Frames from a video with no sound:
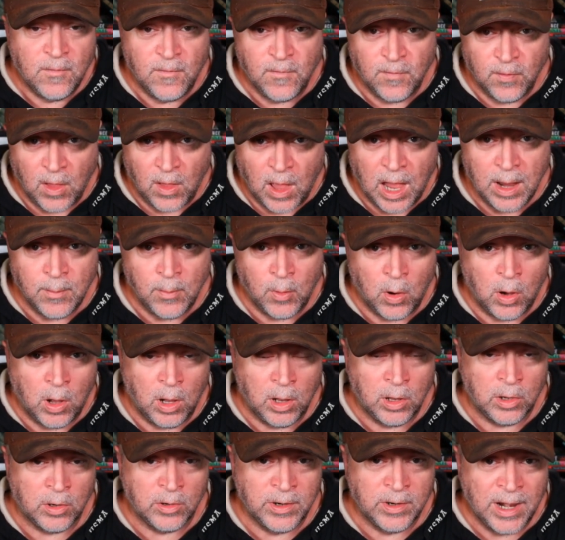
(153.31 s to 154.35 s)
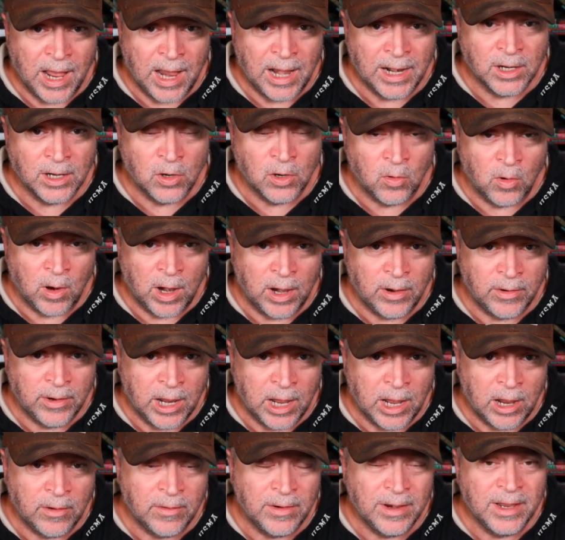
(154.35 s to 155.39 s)
fly ball or non-ground
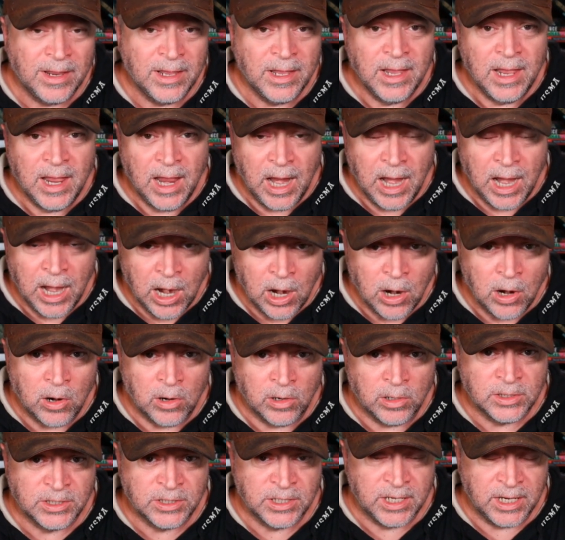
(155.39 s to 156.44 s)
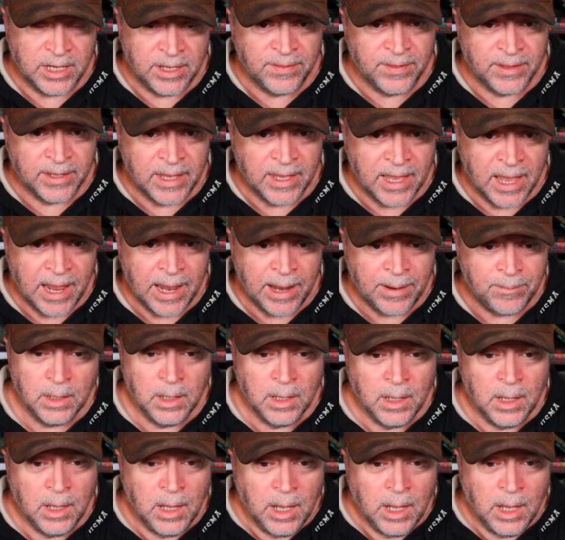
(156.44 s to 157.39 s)
out errors in the game.